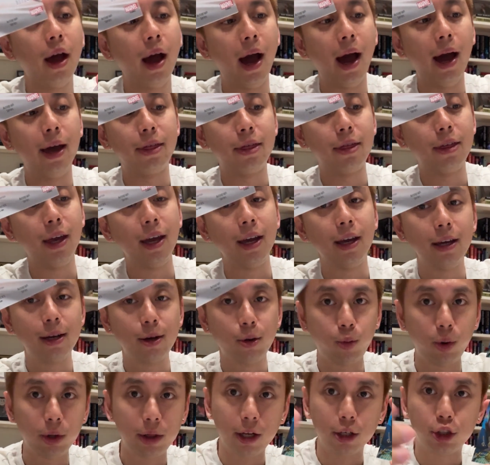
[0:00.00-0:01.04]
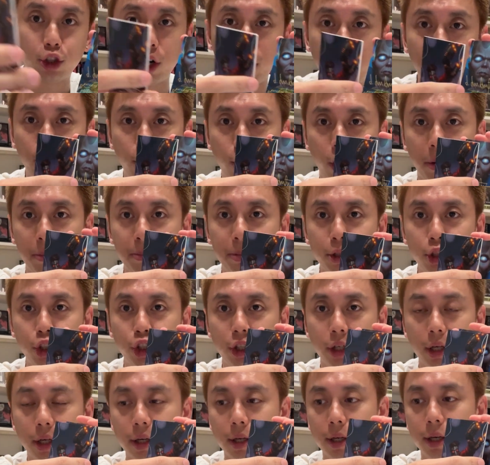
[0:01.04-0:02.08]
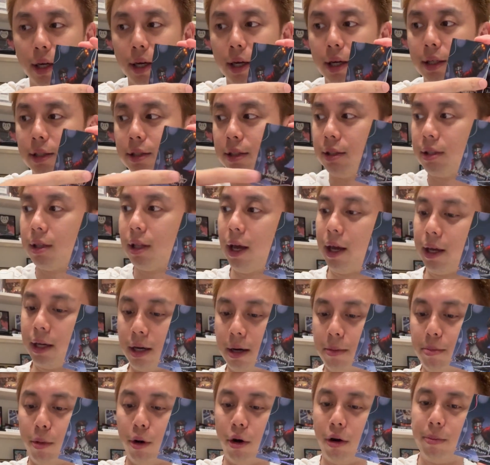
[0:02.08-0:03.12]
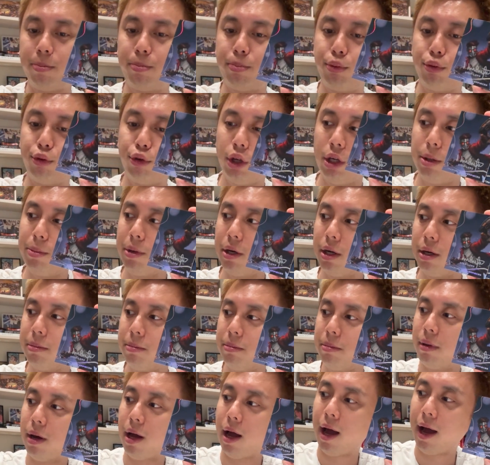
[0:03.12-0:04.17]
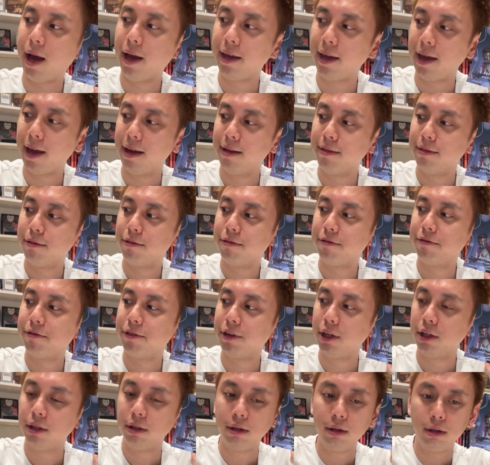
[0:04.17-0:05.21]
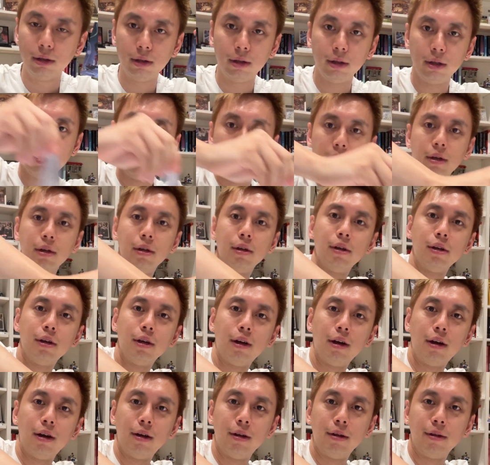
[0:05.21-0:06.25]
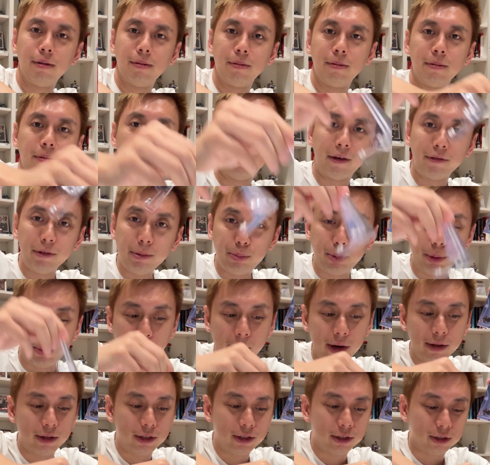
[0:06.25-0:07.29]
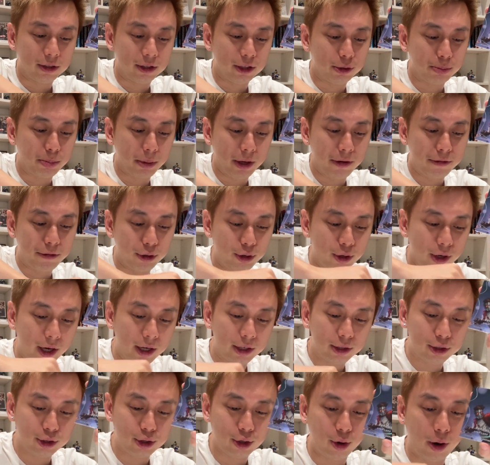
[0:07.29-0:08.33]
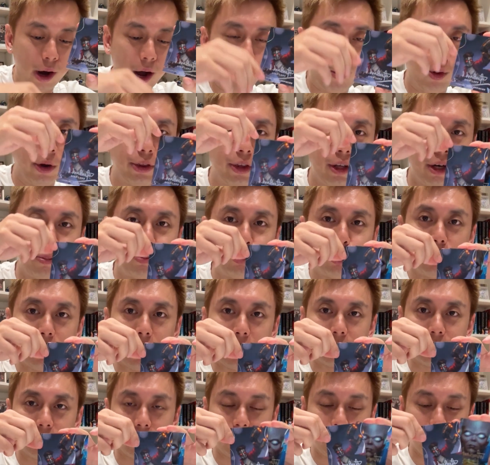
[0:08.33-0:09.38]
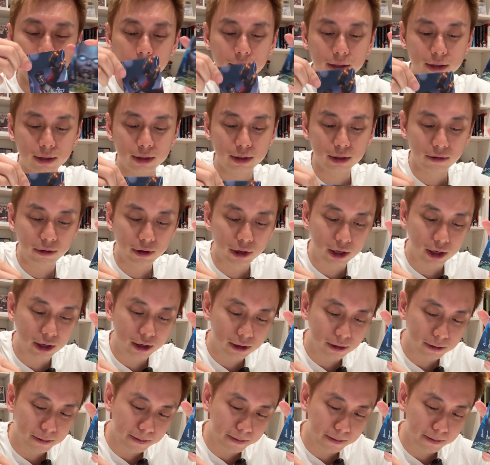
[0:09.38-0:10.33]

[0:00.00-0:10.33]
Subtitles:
I think what they're trying to accomplish here is like a more premium, high-end feel. I haven't prepared this display for you guys, so I wanted to put like the hits over here.